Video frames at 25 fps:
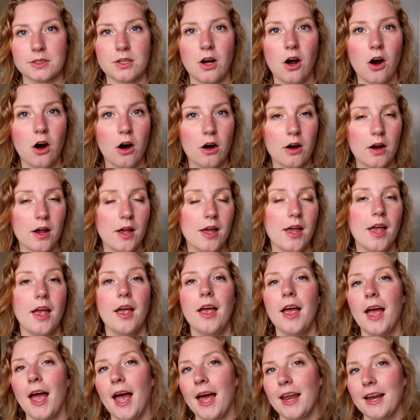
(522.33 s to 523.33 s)
R,
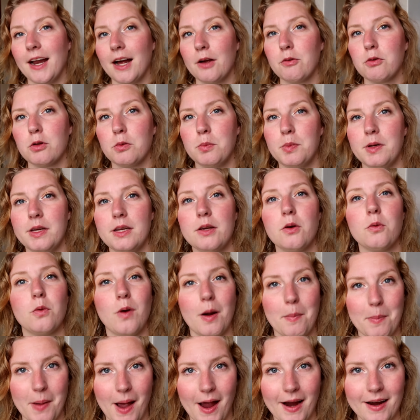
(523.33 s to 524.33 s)
and I will be
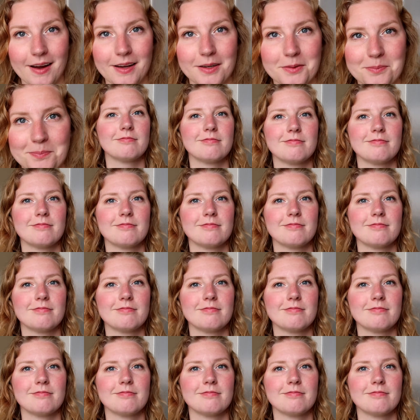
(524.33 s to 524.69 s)
right back.